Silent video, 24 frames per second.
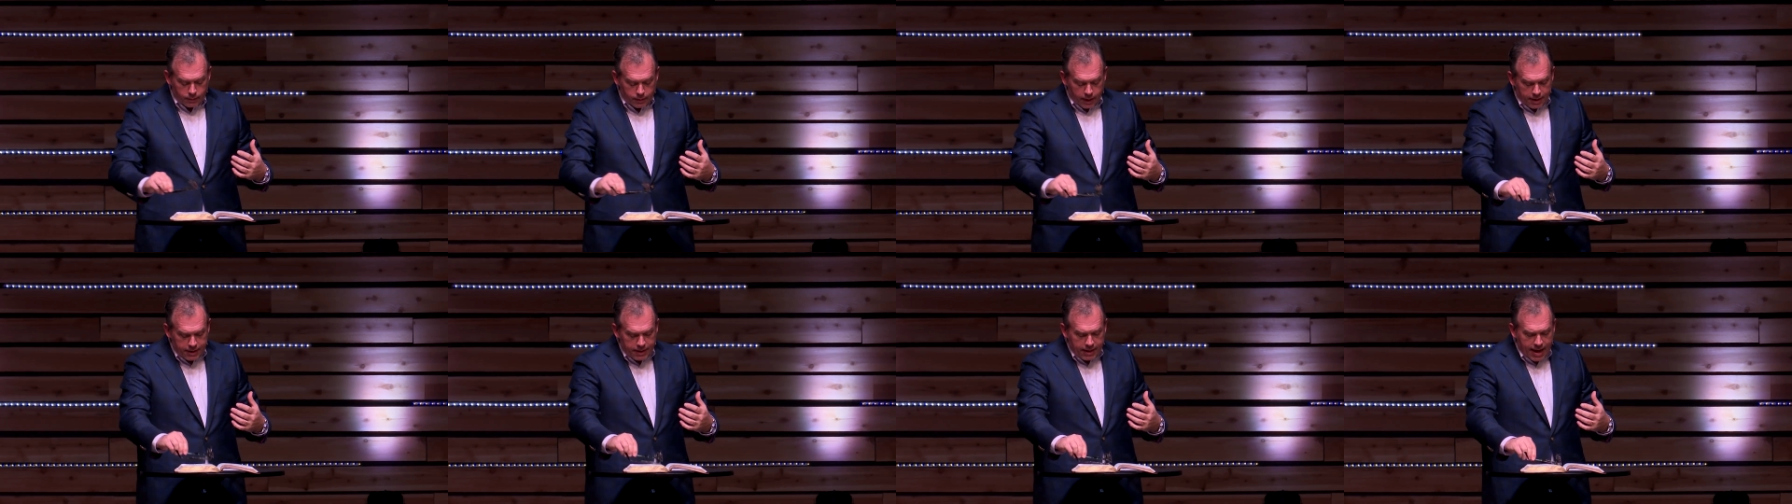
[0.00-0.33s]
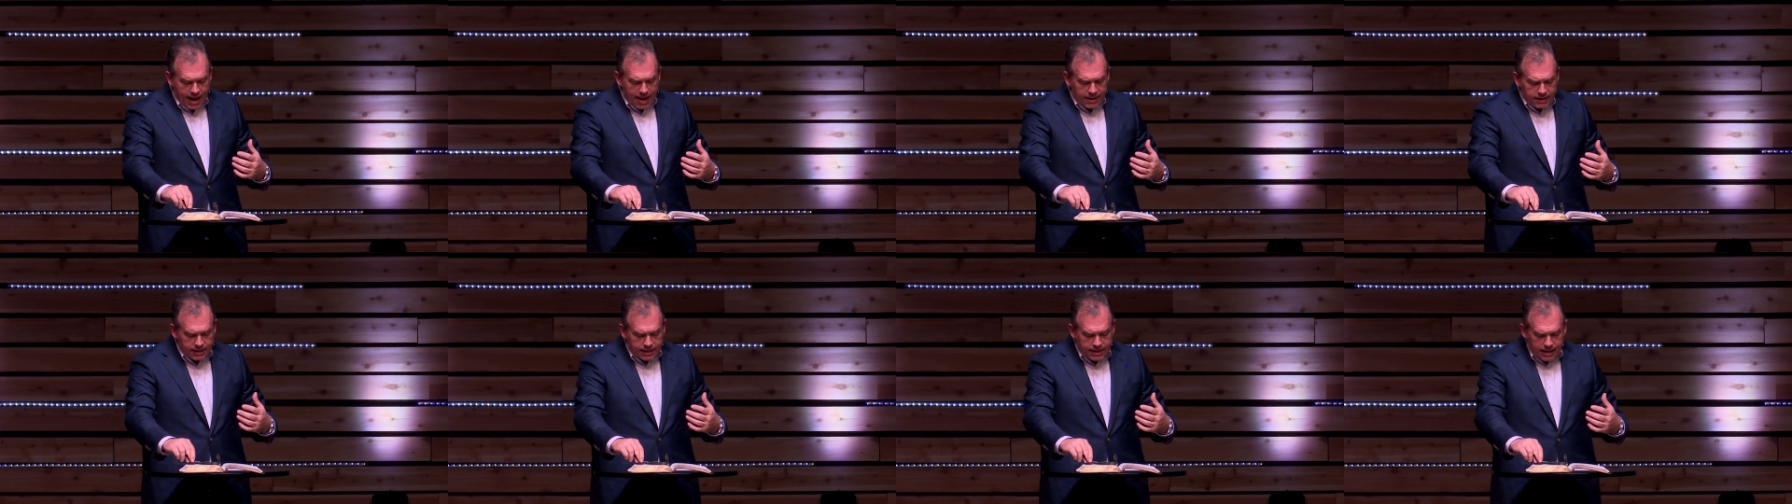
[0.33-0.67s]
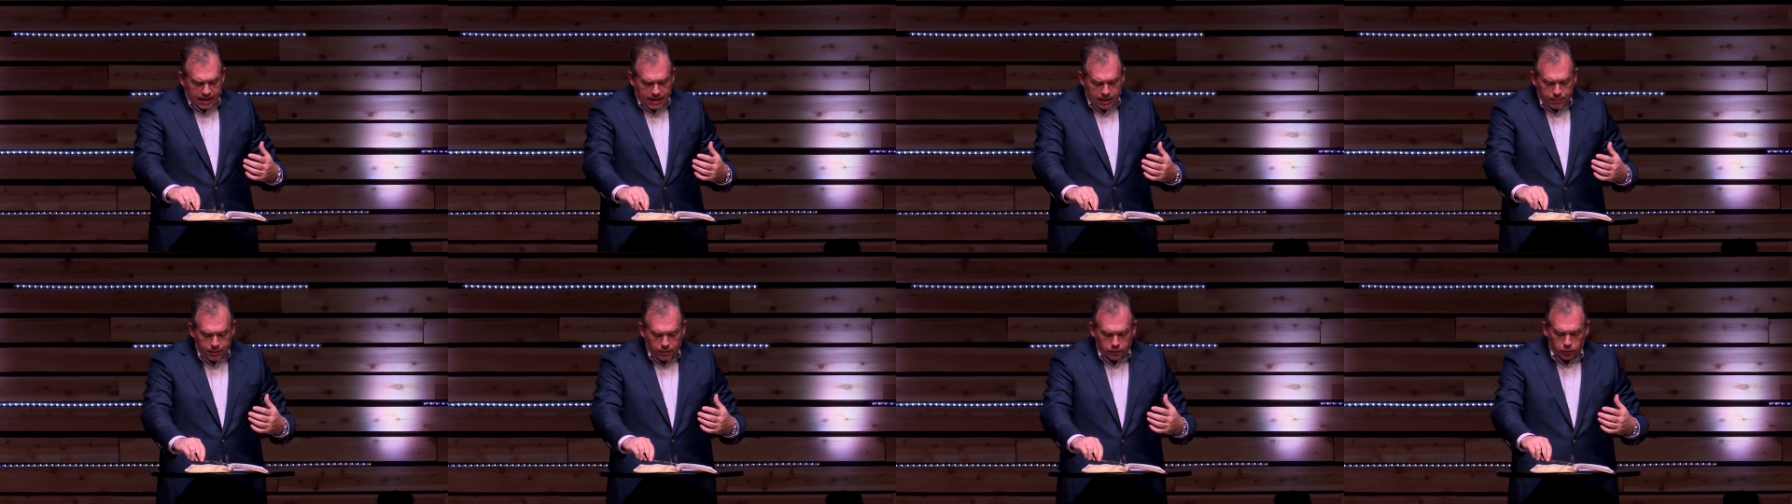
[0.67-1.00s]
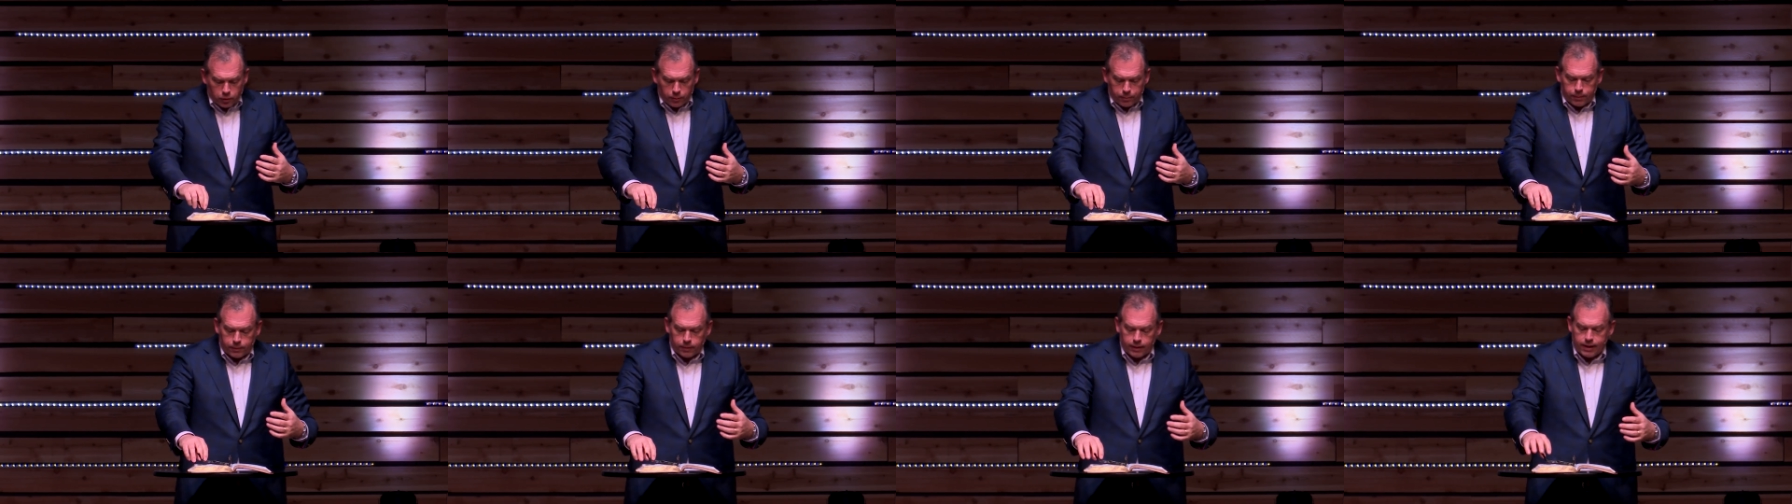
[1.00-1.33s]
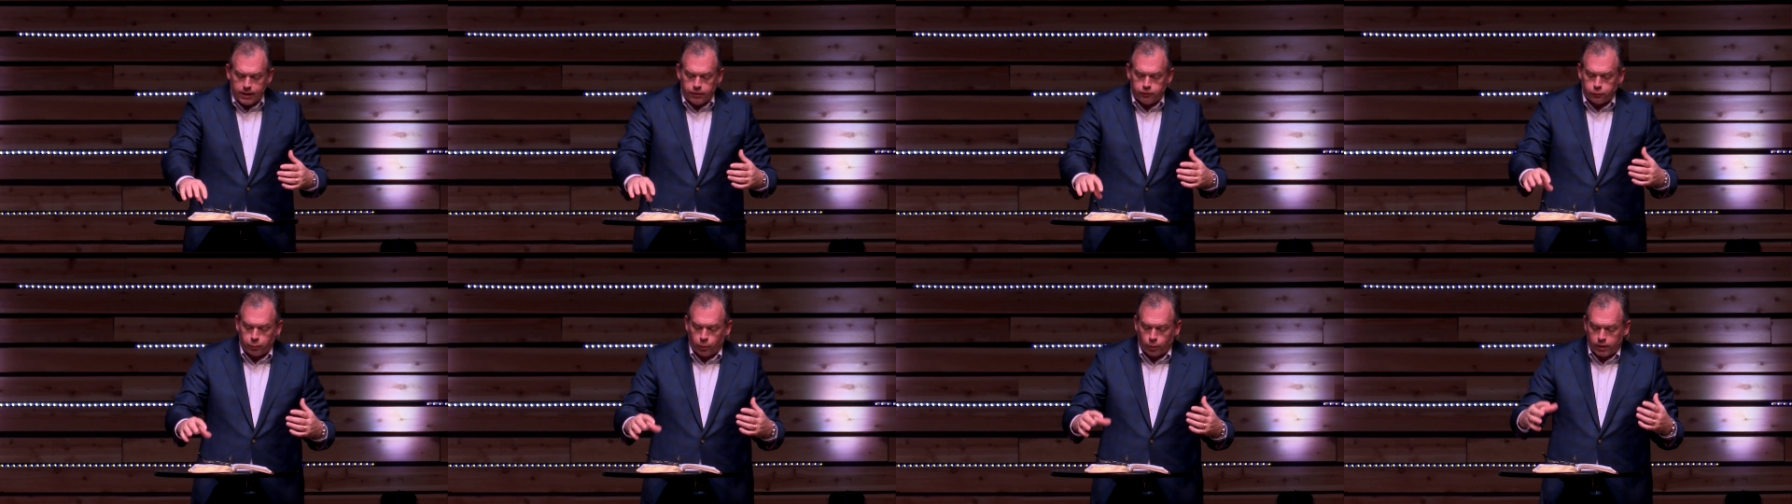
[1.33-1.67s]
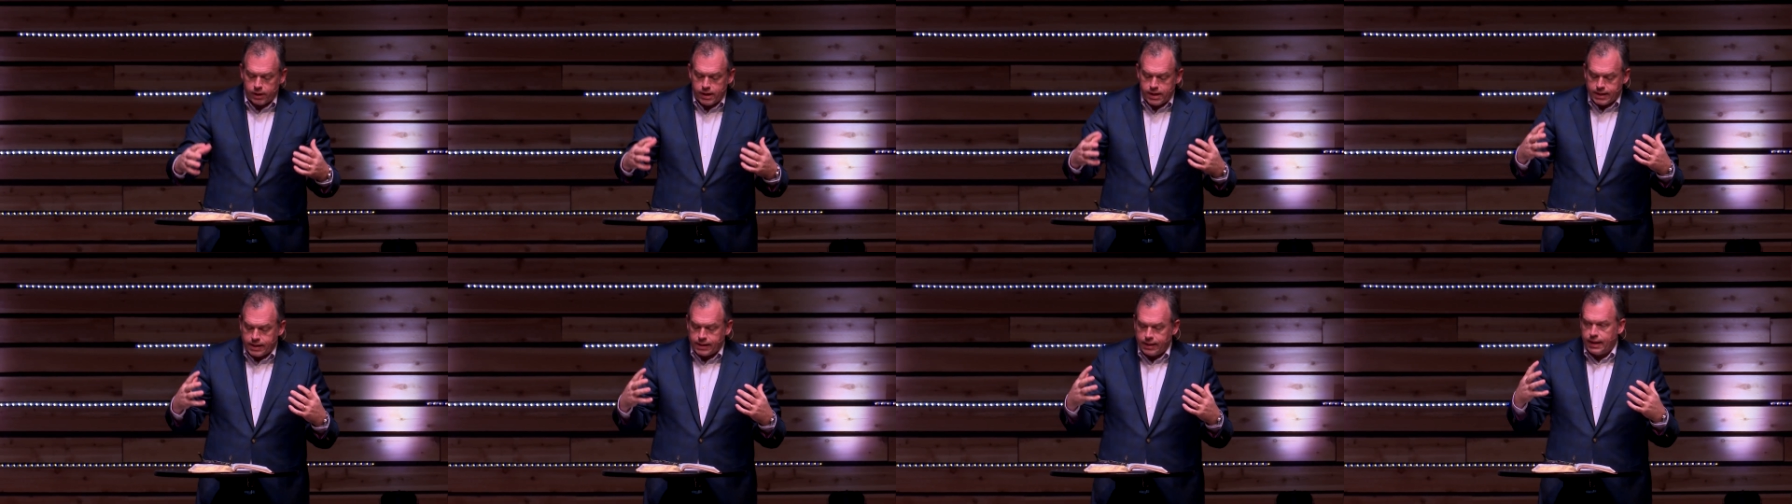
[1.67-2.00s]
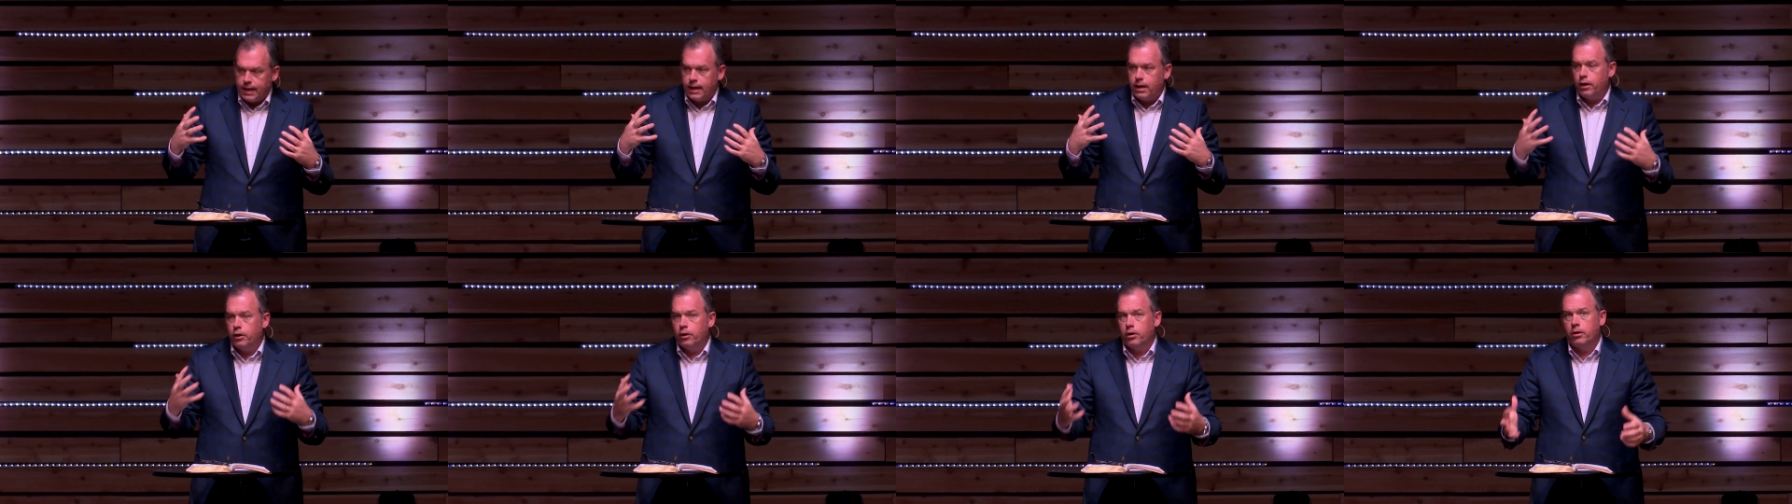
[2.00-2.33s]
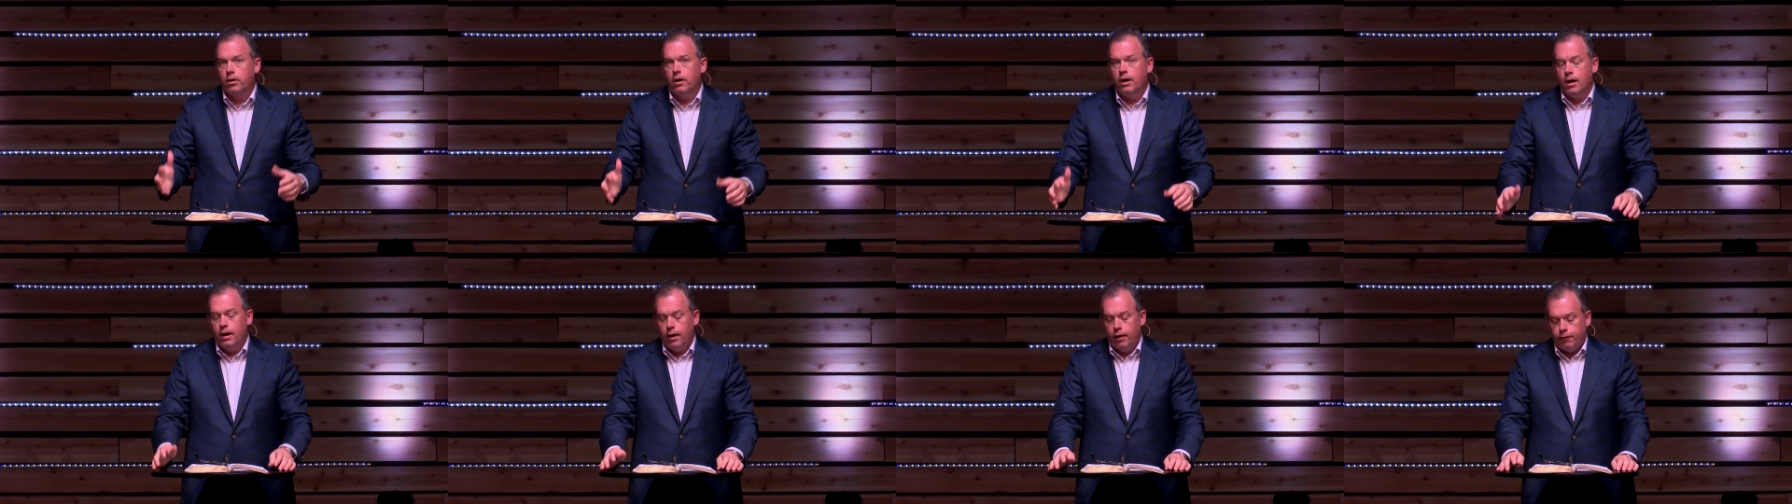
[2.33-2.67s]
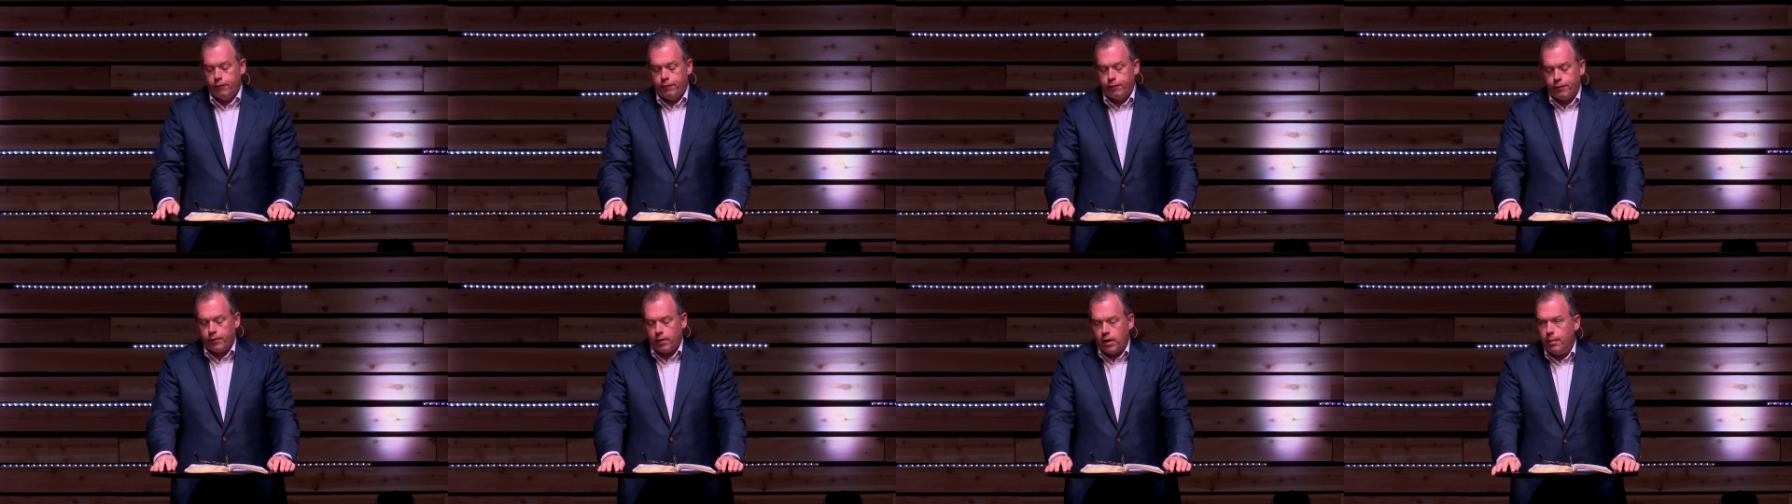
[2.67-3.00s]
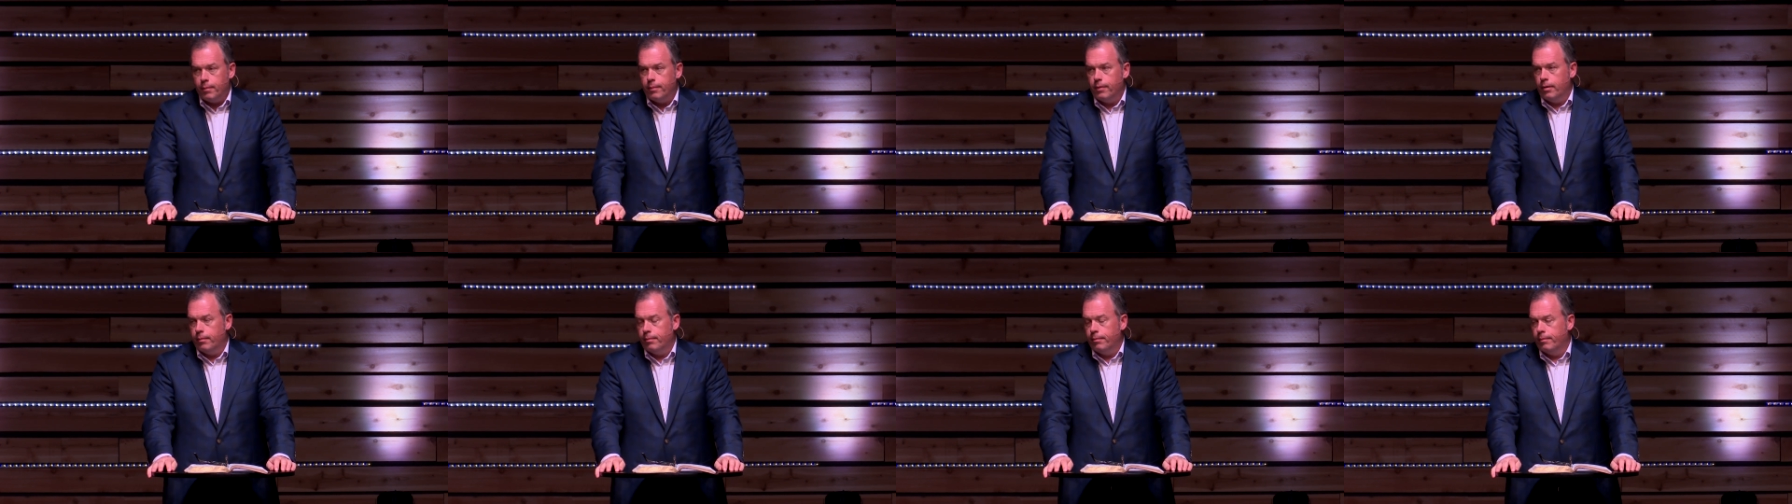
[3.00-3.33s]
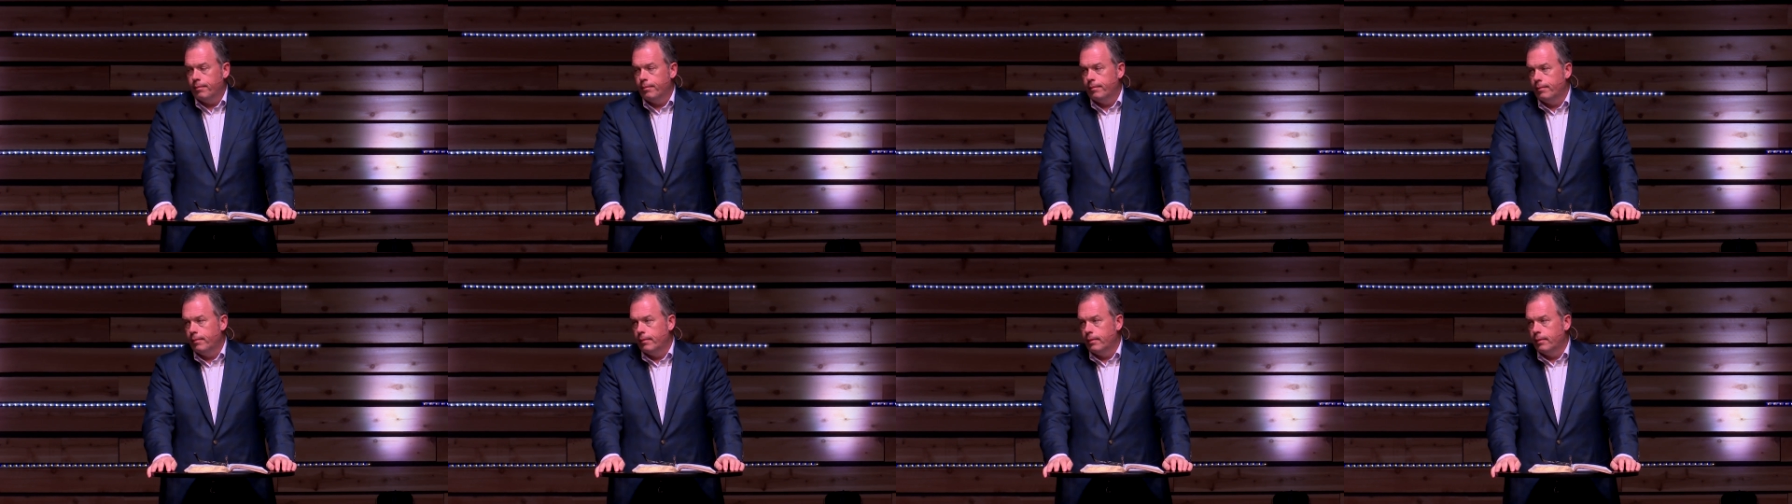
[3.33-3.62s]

and he had to get him into a place where he could hear from him.